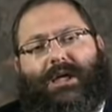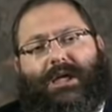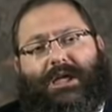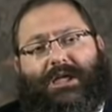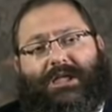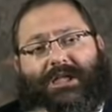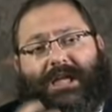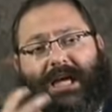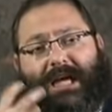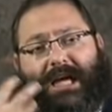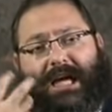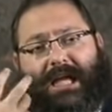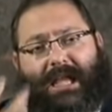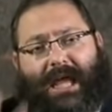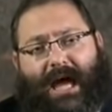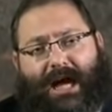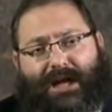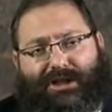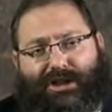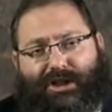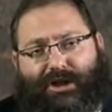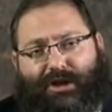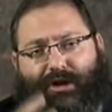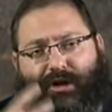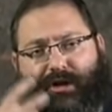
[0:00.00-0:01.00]

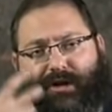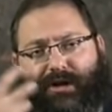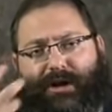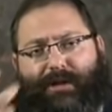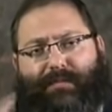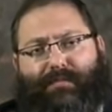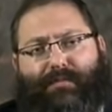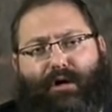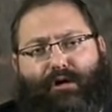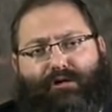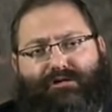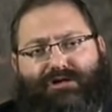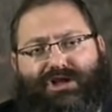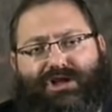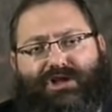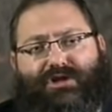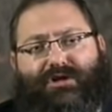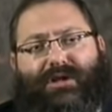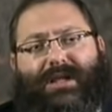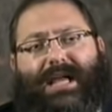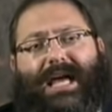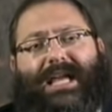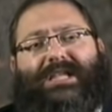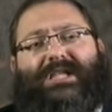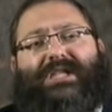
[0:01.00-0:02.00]
psychological,
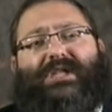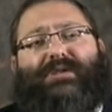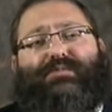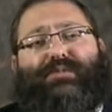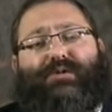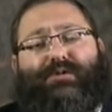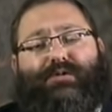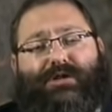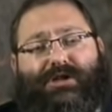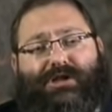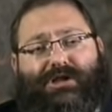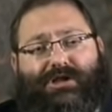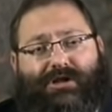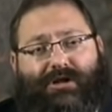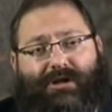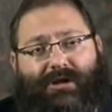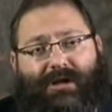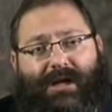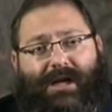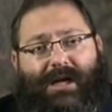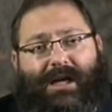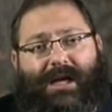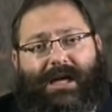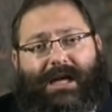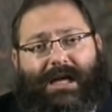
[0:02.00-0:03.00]
emotional, and
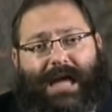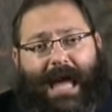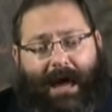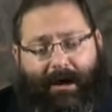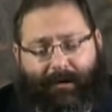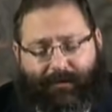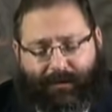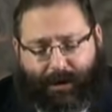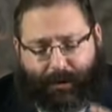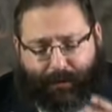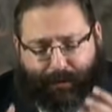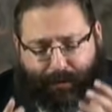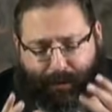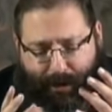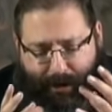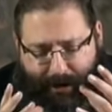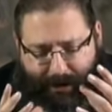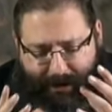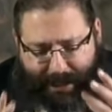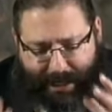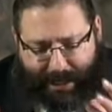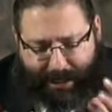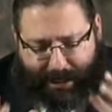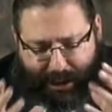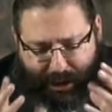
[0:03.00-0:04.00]
spiritual
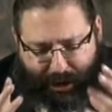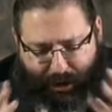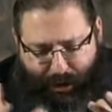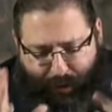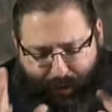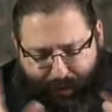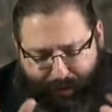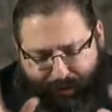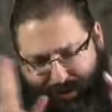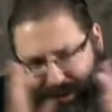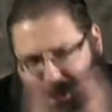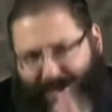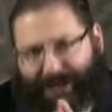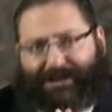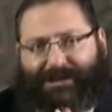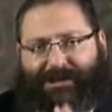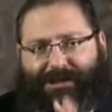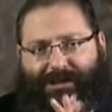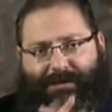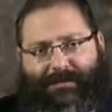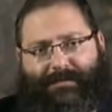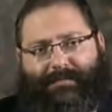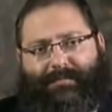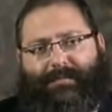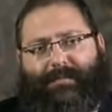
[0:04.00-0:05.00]
counterpart and
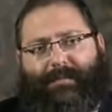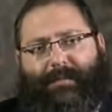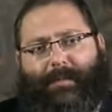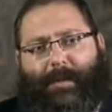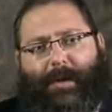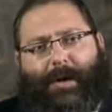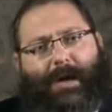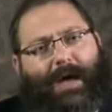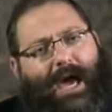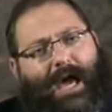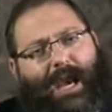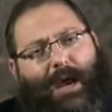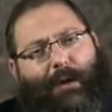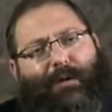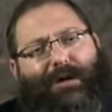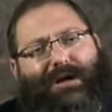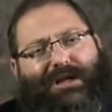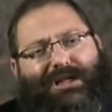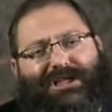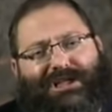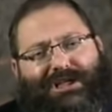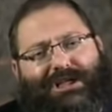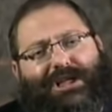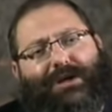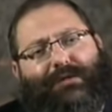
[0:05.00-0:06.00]
interpretation. And I want
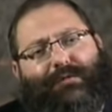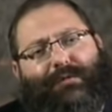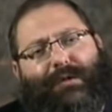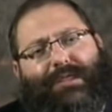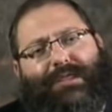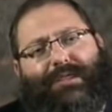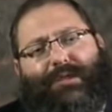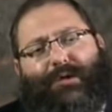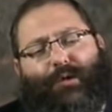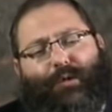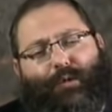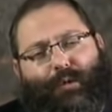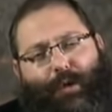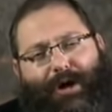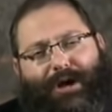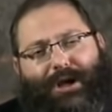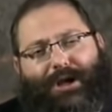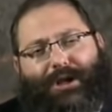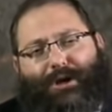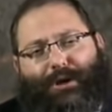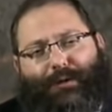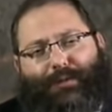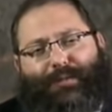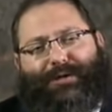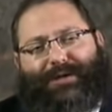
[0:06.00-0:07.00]
to share with you one
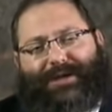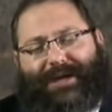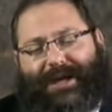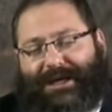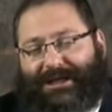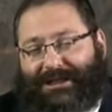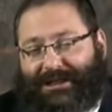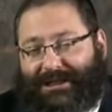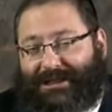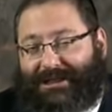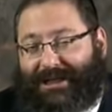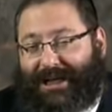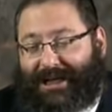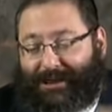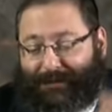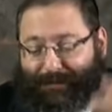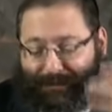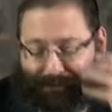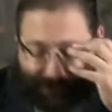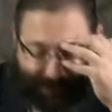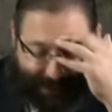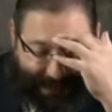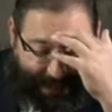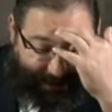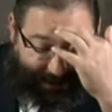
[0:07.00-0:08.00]
interpretation that's
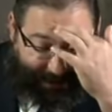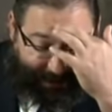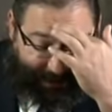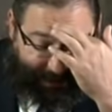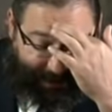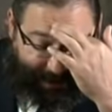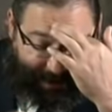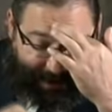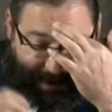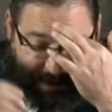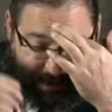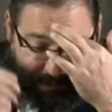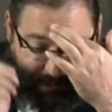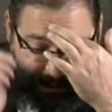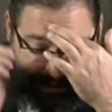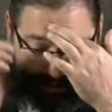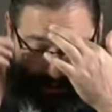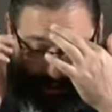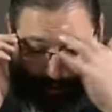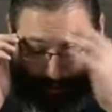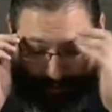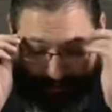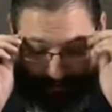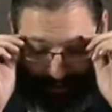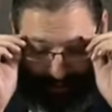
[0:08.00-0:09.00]
presented by
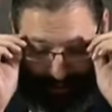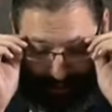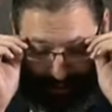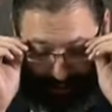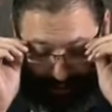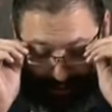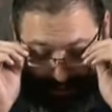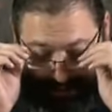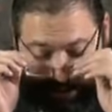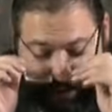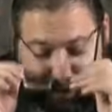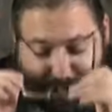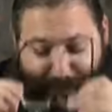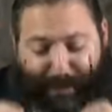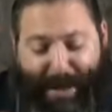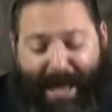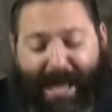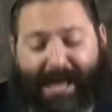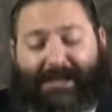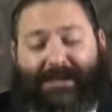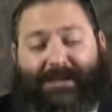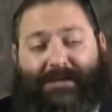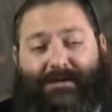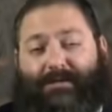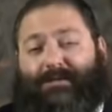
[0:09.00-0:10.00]
some of the Hasidic
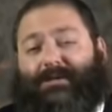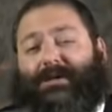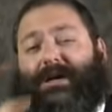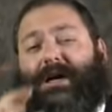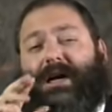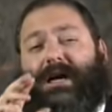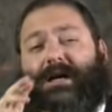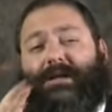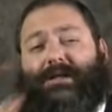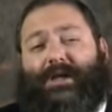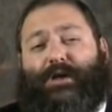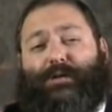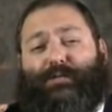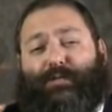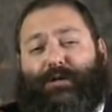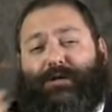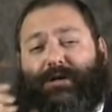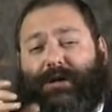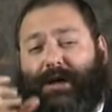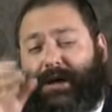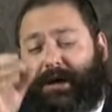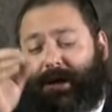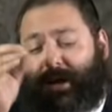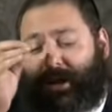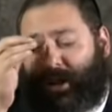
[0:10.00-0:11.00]
masters. This
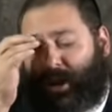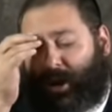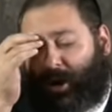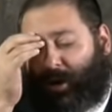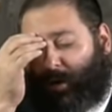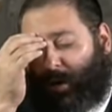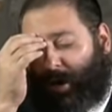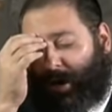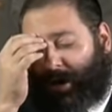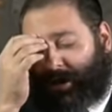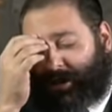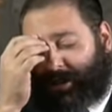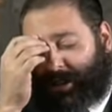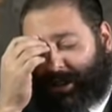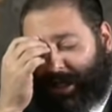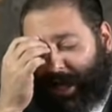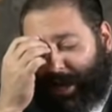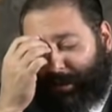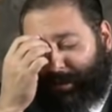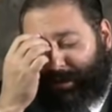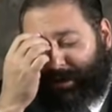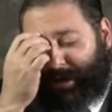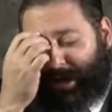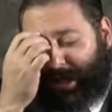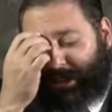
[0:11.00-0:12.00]
particular one is a
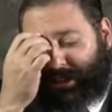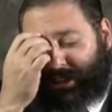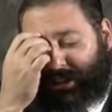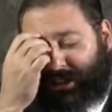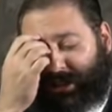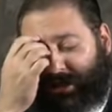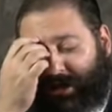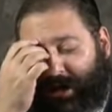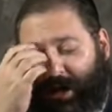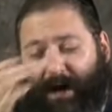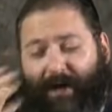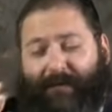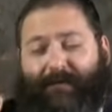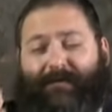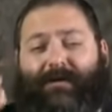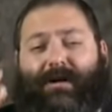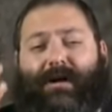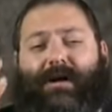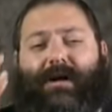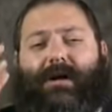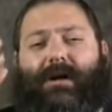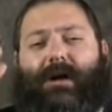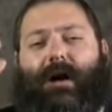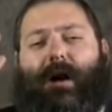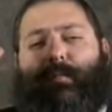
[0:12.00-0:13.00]
combination of
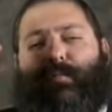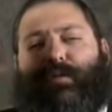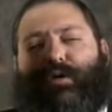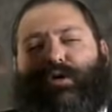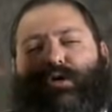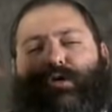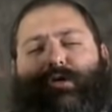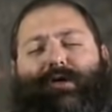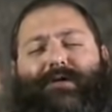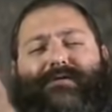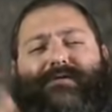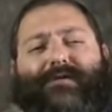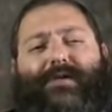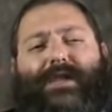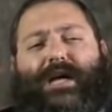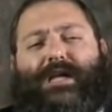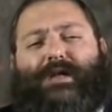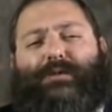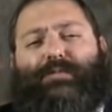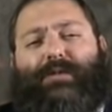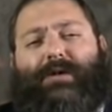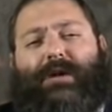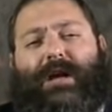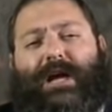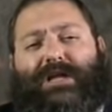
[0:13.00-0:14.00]
a beautiful
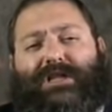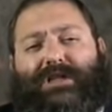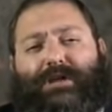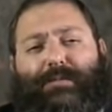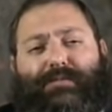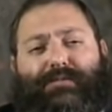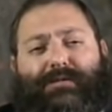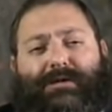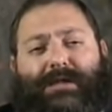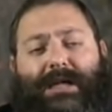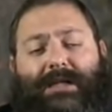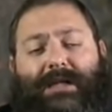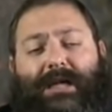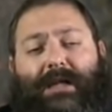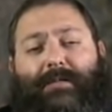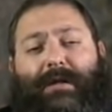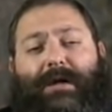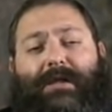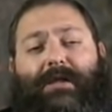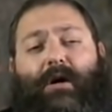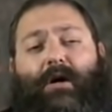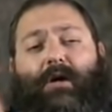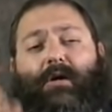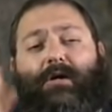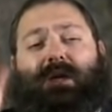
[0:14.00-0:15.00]
explanation presented
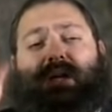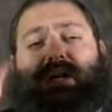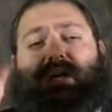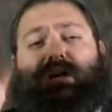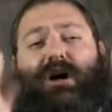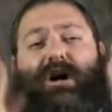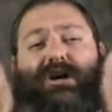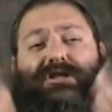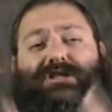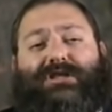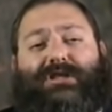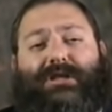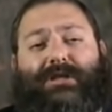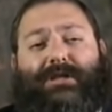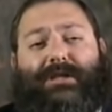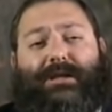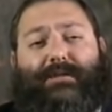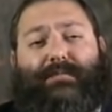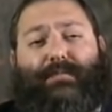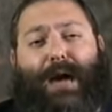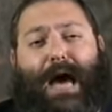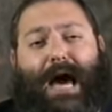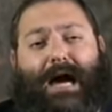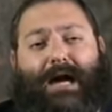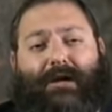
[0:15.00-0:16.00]
by the holy Koshnitz
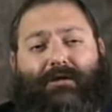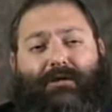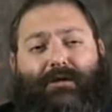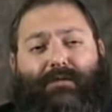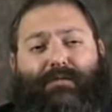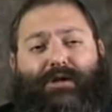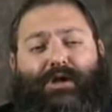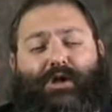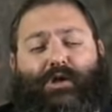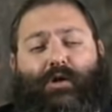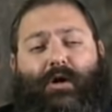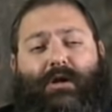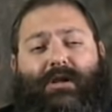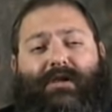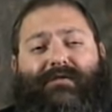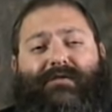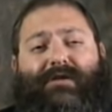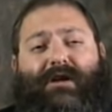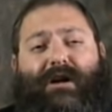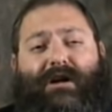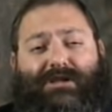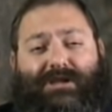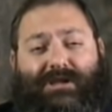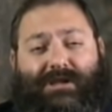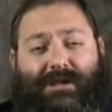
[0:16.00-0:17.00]
and Magadir Bistral of
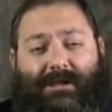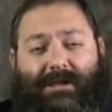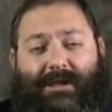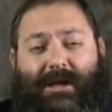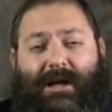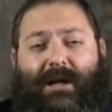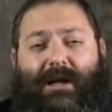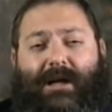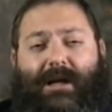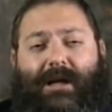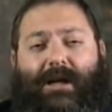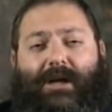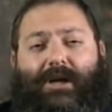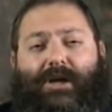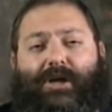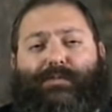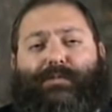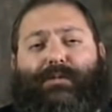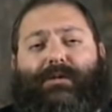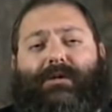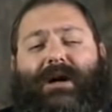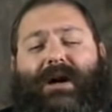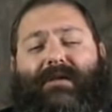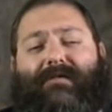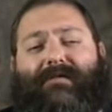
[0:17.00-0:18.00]
Koshnitz in his
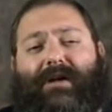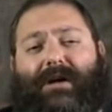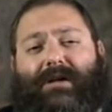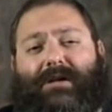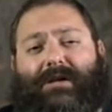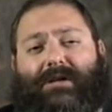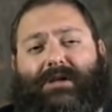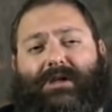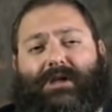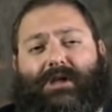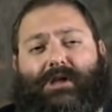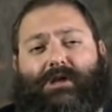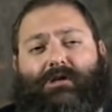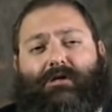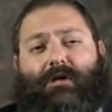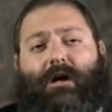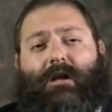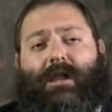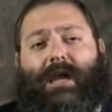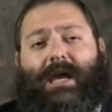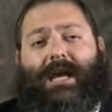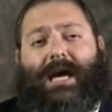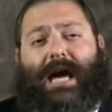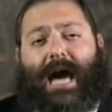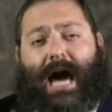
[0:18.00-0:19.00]
book Avodas
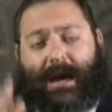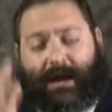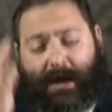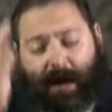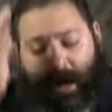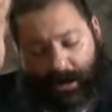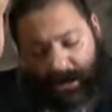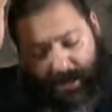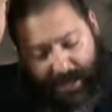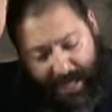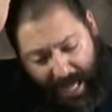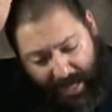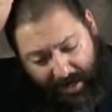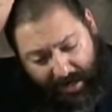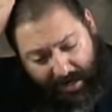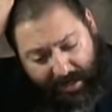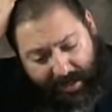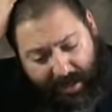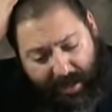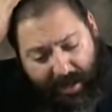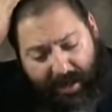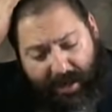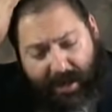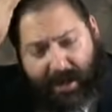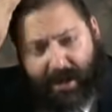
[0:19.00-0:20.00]
Yisrael on
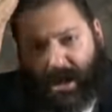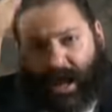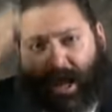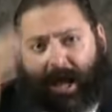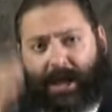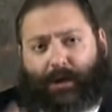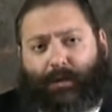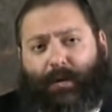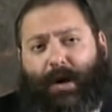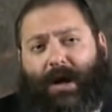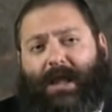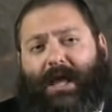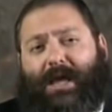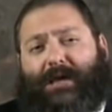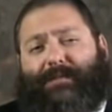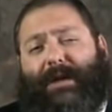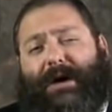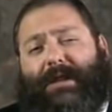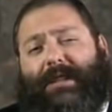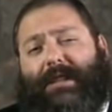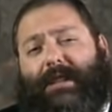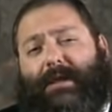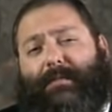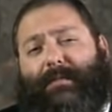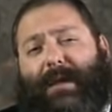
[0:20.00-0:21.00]
Hanukkah, as well as
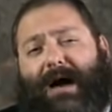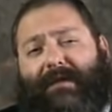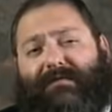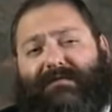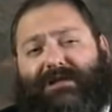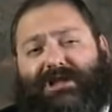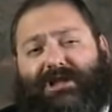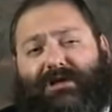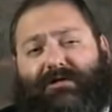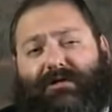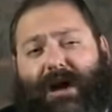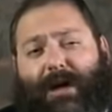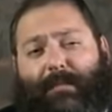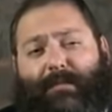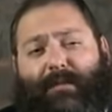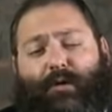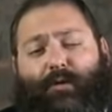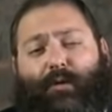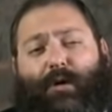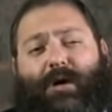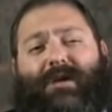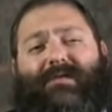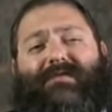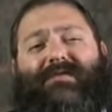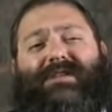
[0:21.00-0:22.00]
by the Lubavitcher Rebbe
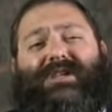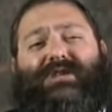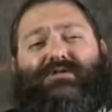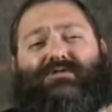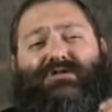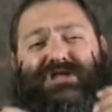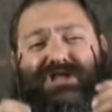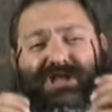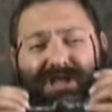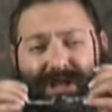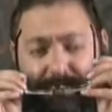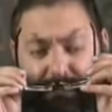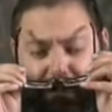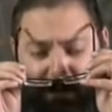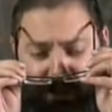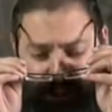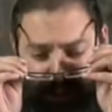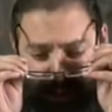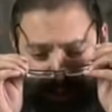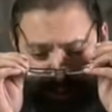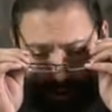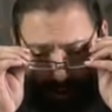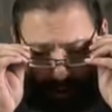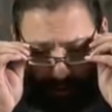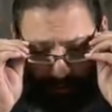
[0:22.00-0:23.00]
in one of his
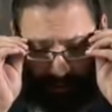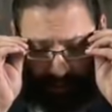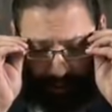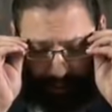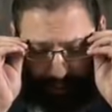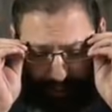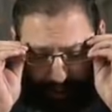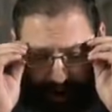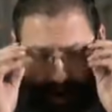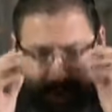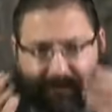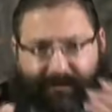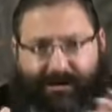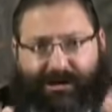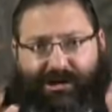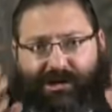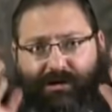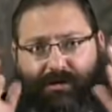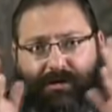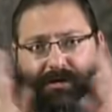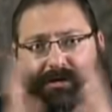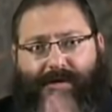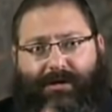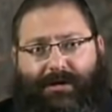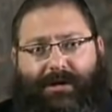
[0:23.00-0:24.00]
Rishimis and one of his private
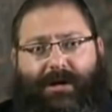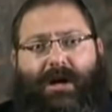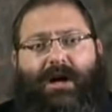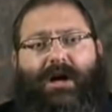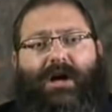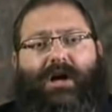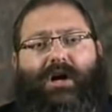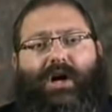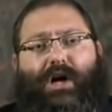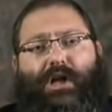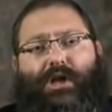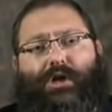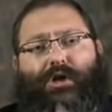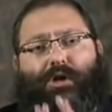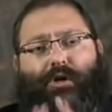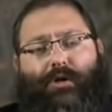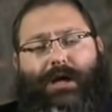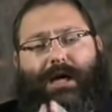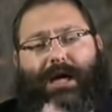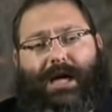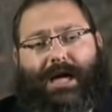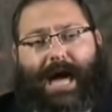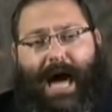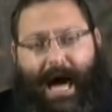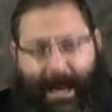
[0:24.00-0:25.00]
journals
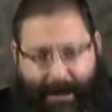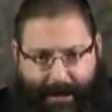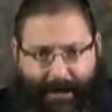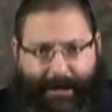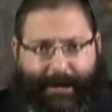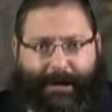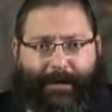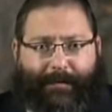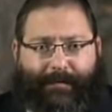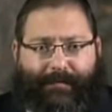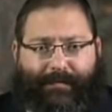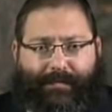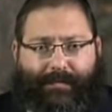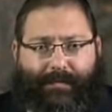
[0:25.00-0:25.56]
concerning Hanukkah.